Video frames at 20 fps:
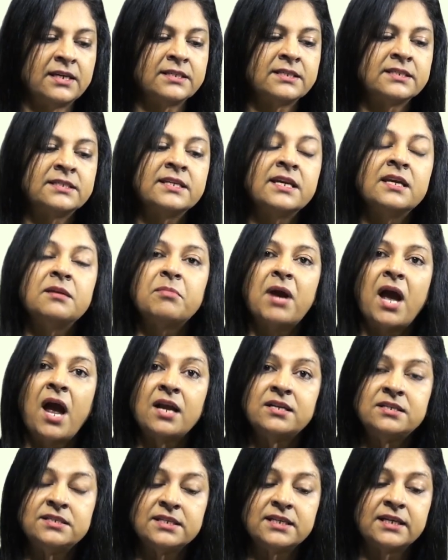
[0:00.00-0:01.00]

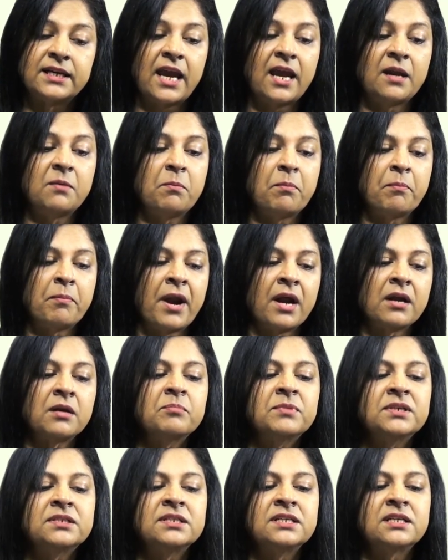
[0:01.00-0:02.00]
Semantic and
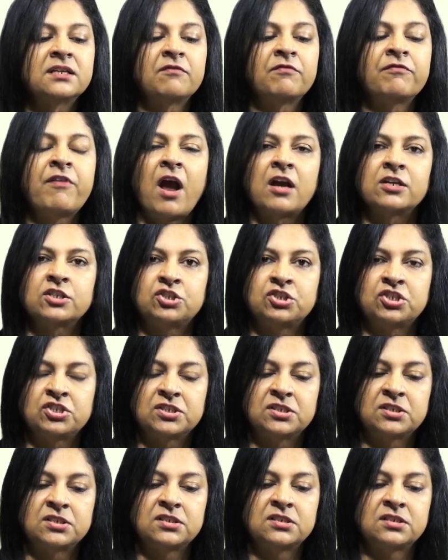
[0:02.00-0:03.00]
pragmatic
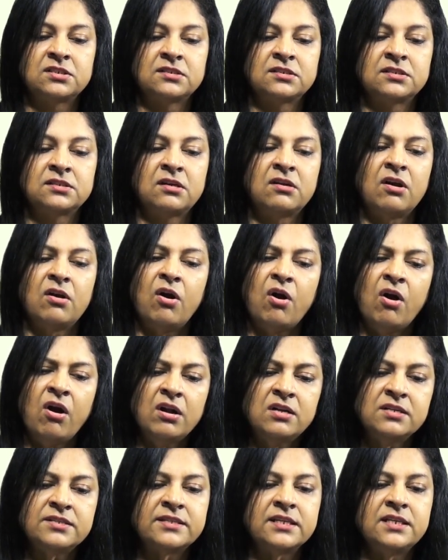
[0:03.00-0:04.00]
function.
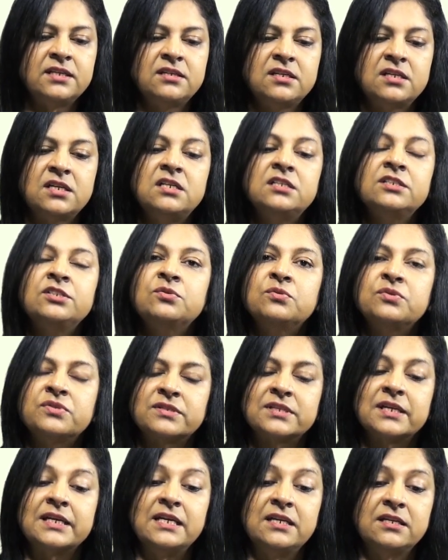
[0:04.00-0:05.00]
All signals
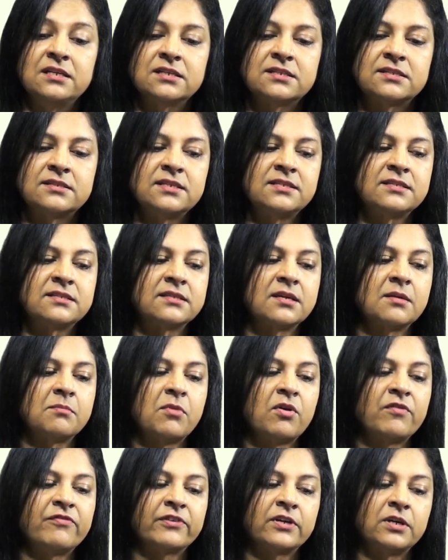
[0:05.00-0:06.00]
used in a
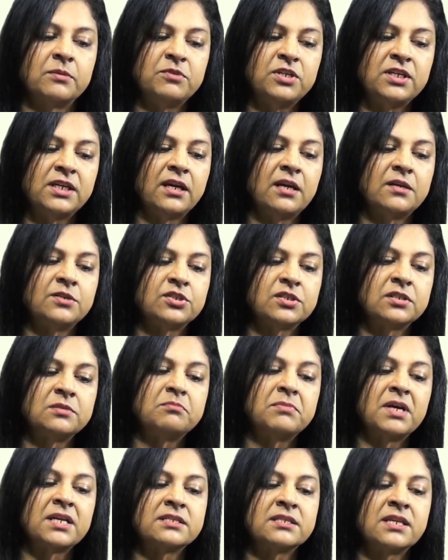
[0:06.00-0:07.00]
system of communication
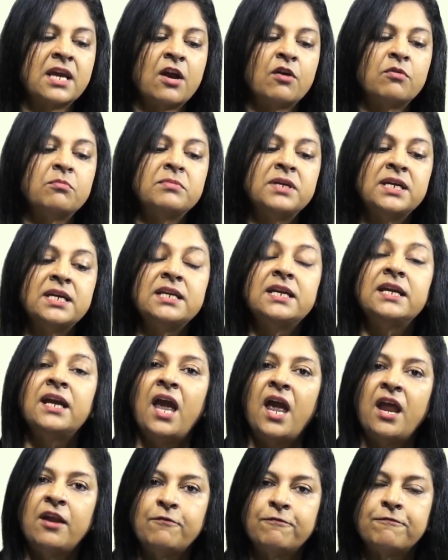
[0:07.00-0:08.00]
must have meaning
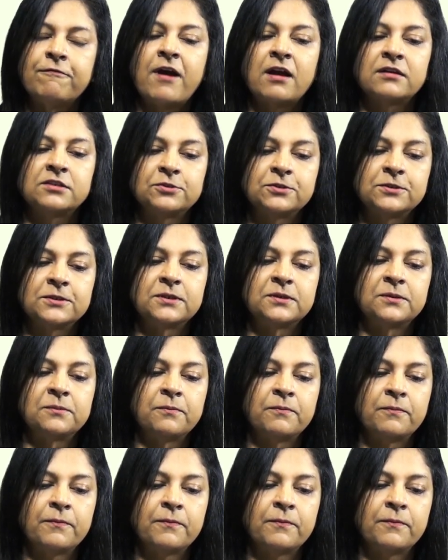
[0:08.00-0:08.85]
and function.